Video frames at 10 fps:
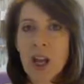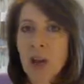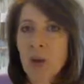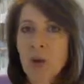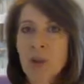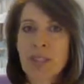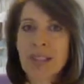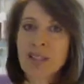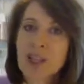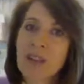who
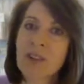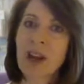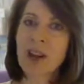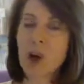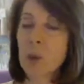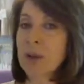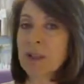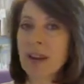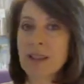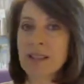said, gee, I've got an open
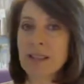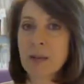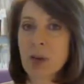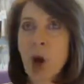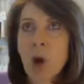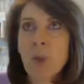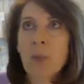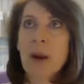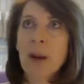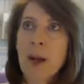concept home,
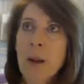but